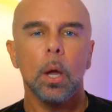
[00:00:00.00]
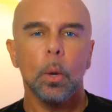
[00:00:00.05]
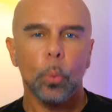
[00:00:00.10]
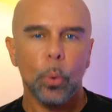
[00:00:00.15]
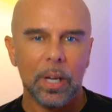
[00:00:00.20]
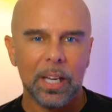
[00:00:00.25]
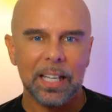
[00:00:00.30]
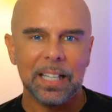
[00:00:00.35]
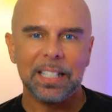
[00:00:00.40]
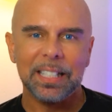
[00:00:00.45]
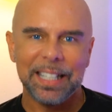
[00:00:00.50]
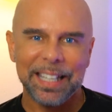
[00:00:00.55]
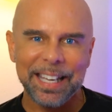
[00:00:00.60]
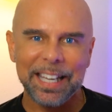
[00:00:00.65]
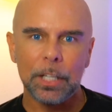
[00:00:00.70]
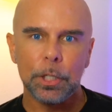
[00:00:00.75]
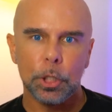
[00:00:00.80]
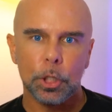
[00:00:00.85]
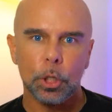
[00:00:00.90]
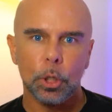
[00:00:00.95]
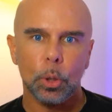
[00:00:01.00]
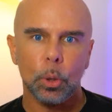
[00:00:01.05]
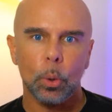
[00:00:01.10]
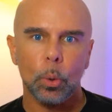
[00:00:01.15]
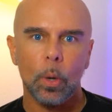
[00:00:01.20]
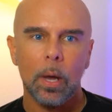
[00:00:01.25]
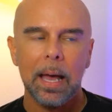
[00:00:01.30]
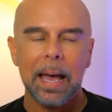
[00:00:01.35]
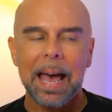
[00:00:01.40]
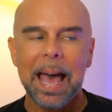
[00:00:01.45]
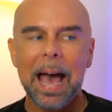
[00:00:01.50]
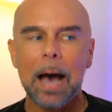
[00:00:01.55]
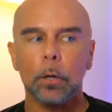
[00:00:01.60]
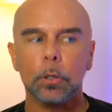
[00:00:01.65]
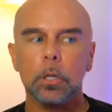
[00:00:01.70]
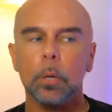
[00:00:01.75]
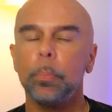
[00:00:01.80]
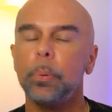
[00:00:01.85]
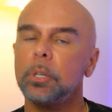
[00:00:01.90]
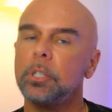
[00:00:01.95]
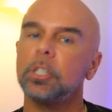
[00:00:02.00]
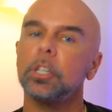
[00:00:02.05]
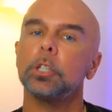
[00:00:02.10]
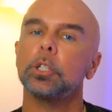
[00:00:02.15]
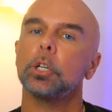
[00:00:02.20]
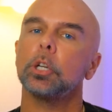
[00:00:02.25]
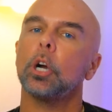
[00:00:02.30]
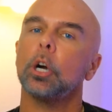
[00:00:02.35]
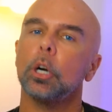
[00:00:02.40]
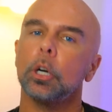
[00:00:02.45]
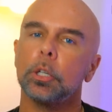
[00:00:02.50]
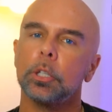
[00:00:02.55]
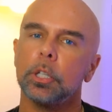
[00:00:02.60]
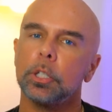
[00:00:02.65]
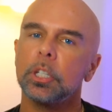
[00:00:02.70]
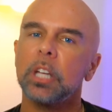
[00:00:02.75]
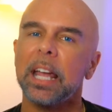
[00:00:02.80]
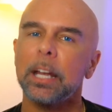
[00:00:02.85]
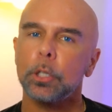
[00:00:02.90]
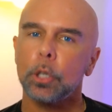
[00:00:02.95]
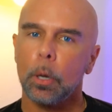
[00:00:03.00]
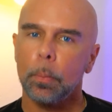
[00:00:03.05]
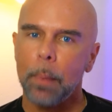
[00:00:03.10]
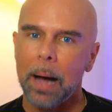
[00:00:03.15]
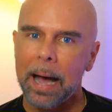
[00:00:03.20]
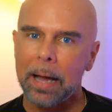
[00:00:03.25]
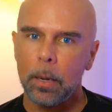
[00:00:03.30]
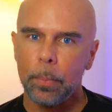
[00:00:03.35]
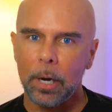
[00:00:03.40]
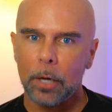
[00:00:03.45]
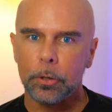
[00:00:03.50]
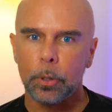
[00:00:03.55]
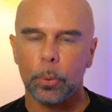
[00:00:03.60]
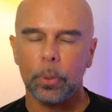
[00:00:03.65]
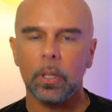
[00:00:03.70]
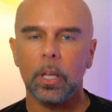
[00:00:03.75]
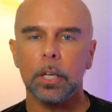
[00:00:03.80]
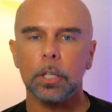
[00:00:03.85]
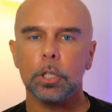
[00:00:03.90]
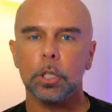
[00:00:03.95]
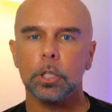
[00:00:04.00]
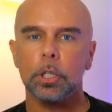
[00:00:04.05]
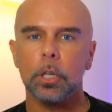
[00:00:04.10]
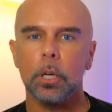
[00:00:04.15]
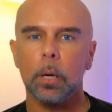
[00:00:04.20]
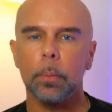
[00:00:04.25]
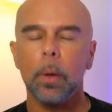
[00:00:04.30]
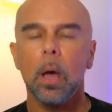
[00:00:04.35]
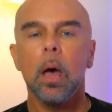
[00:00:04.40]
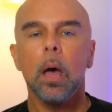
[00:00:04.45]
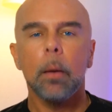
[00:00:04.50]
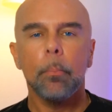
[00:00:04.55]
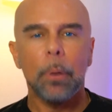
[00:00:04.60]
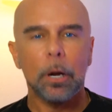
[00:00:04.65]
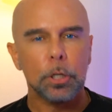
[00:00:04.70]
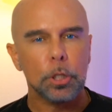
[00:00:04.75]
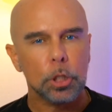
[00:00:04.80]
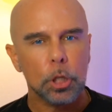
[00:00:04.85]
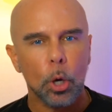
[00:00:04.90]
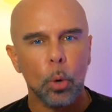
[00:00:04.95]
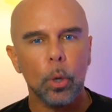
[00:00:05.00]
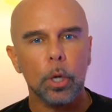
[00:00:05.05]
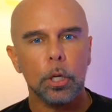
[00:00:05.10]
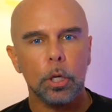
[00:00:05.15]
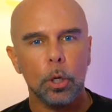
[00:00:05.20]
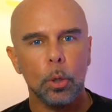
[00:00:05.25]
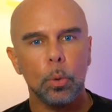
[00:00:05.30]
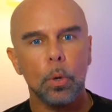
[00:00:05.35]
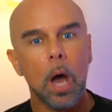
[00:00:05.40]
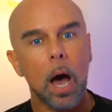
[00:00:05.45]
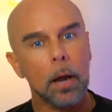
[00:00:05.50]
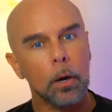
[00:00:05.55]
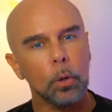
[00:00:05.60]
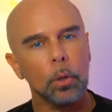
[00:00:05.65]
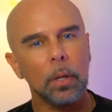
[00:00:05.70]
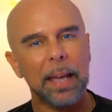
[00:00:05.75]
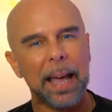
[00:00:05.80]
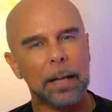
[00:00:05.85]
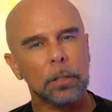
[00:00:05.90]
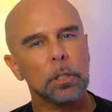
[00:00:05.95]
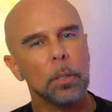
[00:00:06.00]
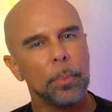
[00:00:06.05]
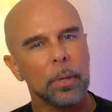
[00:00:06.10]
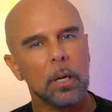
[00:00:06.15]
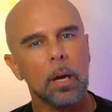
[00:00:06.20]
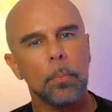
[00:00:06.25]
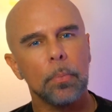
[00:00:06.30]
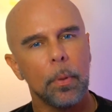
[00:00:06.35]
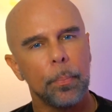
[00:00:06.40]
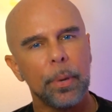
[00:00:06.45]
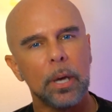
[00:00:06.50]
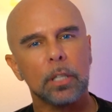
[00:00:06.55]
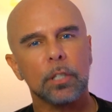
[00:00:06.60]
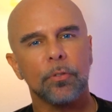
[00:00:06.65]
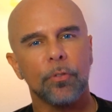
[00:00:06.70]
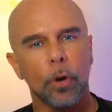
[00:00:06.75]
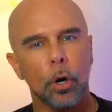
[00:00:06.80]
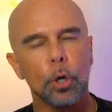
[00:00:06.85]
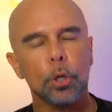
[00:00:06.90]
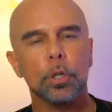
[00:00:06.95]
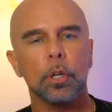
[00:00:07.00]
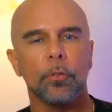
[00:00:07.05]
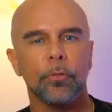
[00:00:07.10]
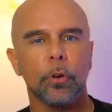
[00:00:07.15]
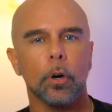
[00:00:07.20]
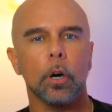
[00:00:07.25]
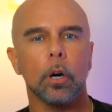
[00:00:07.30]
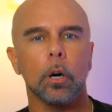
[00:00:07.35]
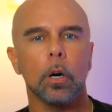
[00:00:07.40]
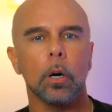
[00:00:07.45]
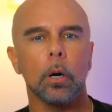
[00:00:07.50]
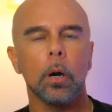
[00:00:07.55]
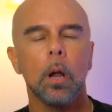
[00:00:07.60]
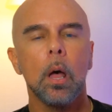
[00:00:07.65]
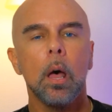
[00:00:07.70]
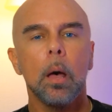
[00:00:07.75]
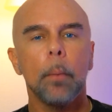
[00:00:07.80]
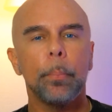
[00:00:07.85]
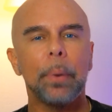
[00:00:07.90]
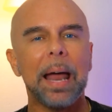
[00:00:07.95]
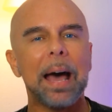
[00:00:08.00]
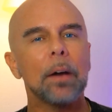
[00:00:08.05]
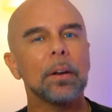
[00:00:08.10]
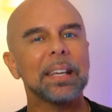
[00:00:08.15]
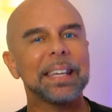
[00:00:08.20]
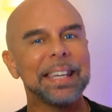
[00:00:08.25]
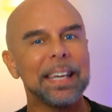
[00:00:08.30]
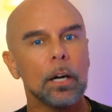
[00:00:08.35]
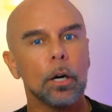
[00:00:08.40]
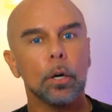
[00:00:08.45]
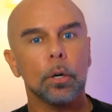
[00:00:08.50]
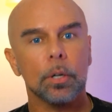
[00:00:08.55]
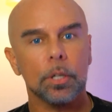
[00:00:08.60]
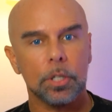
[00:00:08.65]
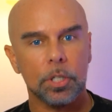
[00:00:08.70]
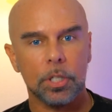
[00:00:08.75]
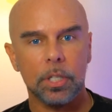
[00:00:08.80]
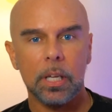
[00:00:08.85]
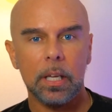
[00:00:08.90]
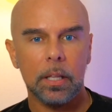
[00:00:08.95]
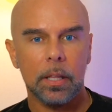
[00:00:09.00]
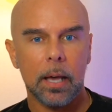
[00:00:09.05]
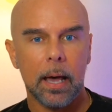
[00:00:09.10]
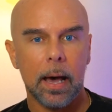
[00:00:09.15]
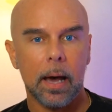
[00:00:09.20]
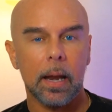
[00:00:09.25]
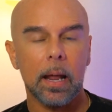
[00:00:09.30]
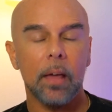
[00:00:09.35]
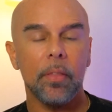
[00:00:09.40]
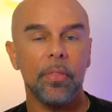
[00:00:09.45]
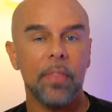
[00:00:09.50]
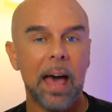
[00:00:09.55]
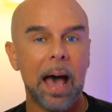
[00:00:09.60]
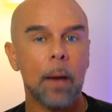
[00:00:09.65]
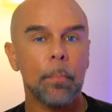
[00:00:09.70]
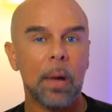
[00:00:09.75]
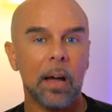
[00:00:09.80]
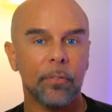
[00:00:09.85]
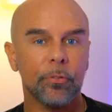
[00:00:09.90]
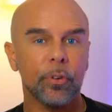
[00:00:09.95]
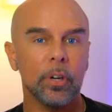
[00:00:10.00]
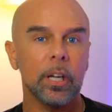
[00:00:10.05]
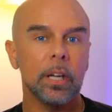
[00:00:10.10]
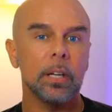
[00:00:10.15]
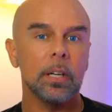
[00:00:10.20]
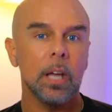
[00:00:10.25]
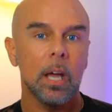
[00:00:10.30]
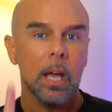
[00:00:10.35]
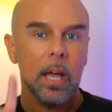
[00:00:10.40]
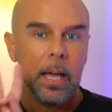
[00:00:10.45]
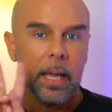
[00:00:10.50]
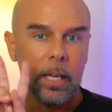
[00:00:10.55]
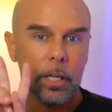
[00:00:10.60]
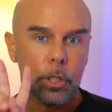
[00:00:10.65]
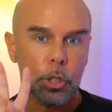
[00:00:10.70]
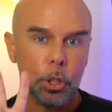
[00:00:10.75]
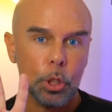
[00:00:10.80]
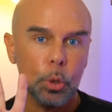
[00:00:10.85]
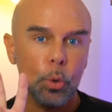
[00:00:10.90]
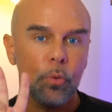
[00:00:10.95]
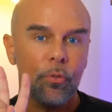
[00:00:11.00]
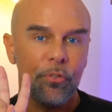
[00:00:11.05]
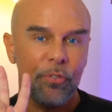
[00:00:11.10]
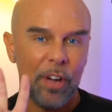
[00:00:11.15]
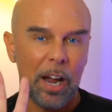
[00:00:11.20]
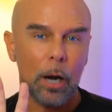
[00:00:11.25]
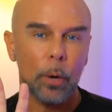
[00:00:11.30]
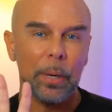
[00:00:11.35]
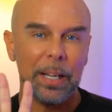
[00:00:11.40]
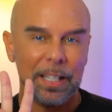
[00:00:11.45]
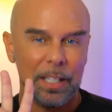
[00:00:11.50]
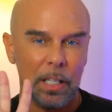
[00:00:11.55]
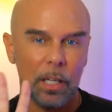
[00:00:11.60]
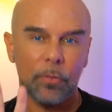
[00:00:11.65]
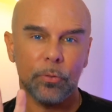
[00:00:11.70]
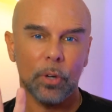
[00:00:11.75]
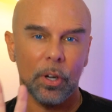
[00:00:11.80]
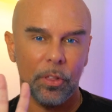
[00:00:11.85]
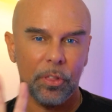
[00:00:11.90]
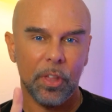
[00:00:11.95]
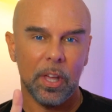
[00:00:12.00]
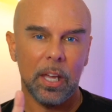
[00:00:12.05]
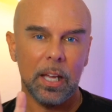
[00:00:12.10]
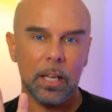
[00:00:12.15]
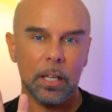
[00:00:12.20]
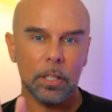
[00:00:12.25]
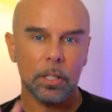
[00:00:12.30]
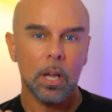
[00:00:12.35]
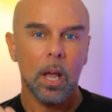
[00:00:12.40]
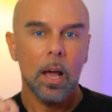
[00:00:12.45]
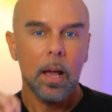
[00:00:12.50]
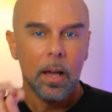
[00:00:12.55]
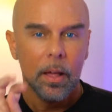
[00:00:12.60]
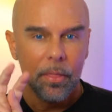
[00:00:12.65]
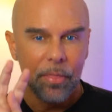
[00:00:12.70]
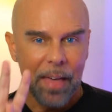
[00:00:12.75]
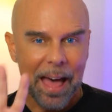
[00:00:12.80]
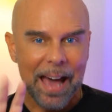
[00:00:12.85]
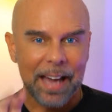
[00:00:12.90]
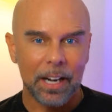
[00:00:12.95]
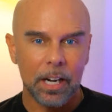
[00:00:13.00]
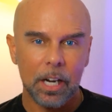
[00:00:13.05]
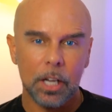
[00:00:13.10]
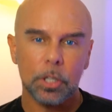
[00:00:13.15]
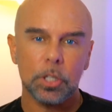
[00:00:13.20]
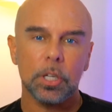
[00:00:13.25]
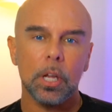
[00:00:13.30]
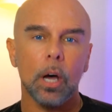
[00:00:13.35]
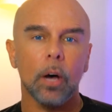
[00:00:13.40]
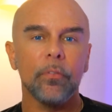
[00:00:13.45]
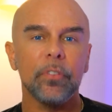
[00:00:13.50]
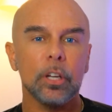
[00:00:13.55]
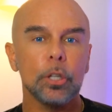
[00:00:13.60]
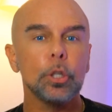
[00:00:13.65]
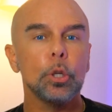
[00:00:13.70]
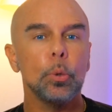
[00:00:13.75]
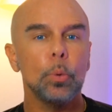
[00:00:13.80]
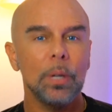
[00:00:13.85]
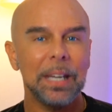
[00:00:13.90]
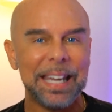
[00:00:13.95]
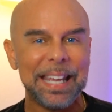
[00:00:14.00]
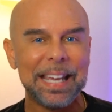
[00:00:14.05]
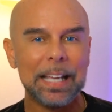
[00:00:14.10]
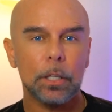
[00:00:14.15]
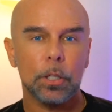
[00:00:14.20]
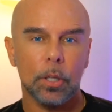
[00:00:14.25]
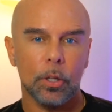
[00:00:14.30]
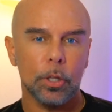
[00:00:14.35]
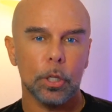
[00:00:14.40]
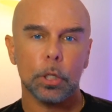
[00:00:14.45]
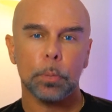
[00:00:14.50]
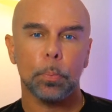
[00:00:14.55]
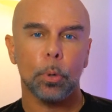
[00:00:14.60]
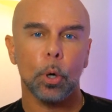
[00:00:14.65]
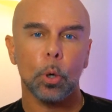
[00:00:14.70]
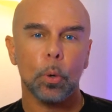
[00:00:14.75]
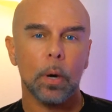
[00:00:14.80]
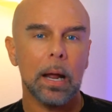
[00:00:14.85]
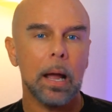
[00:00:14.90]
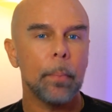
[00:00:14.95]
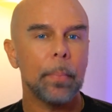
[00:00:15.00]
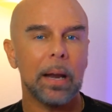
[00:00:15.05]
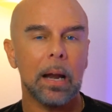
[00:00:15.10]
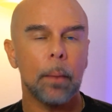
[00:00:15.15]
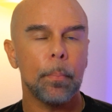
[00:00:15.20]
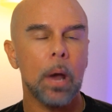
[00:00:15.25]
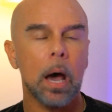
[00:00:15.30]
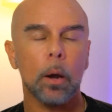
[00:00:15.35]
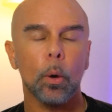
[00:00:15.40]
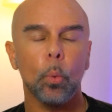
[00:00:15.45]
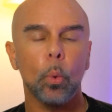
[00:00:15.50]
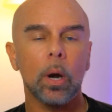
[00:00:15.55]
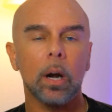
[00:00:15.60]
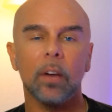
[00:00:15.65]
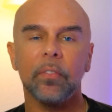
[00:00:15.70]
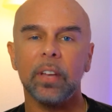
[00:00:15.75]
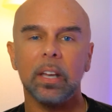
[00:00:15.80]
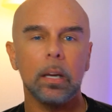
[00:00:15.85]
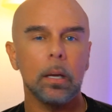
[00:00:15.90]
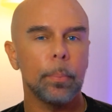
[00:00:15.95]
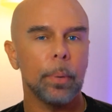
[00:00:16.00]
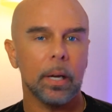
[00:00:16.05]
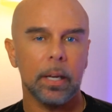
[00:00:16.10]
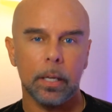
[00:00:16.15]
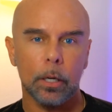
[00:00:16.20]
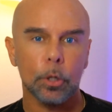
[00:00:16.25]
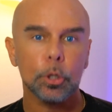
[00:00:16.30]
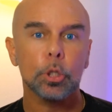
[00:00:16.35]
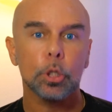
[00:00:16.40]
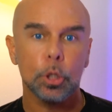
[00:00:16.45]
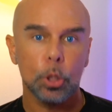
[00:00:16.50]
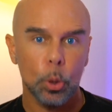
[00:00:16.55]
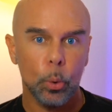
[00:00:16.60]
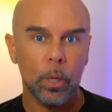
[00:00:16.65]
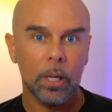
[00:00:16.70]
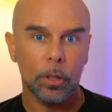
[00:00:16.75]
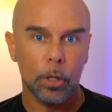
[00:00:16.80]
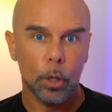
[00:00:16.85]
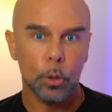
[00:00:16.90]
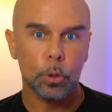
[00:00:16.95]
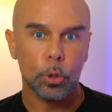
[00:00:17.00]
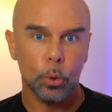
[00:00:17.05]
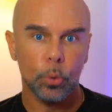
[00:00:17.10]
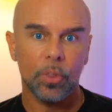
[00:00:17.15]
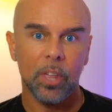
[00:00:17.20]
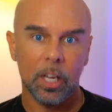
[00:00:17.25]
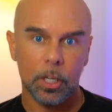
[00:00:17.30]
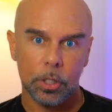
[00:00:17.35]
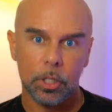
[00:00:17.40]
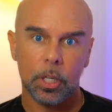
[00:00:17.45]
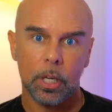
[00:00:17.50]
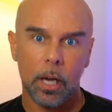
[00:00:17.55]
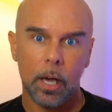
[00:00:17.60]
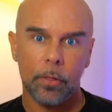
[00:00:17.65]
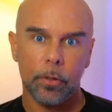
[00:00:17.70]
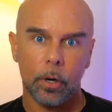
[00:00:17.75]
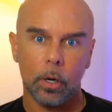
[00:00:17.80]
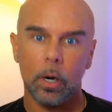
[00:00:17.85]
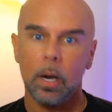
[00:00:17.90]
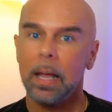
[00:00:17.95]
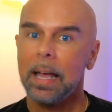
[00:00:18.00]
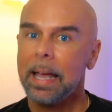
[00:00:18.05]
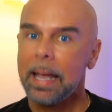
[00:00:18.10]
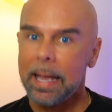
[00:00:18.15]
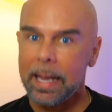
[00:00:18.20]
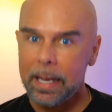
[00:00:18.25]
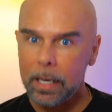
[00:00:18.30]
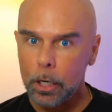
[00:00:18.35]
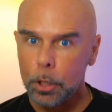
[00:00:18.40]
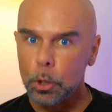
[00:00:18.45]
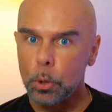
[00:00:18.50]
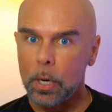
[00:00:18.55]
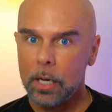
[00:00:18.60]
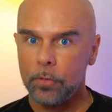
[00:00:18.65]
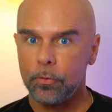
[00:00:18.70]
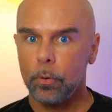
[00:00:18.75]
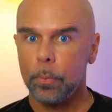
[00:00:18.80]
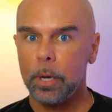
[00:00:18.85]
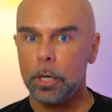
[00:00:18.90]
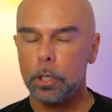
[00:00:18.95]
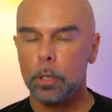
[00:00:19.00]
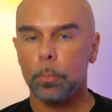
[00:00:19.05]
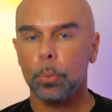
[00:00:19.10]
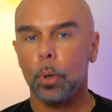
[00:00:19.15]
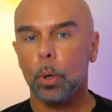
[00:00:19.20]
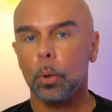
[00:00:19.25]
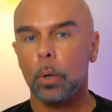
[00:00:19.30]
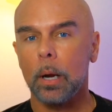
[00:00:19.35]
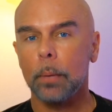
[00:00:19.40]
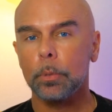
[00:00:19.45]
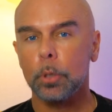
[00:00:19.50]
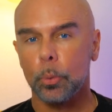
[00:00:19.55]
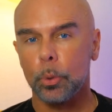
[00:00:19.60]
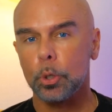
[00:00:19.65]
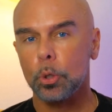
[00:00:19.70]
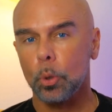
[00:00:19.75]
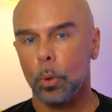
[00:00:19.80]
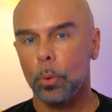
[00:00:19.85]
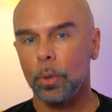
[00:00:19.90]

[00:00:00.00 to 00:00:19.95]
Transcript: We can teach you how to position her to change her mind about the relationship by showing you not only how to become the best version for her, but how to get her to see that. And that, my friend, is two very different things. That in itself is unique to this program, and I'm not aware of anybody else doing those two things together in a transformation program to restore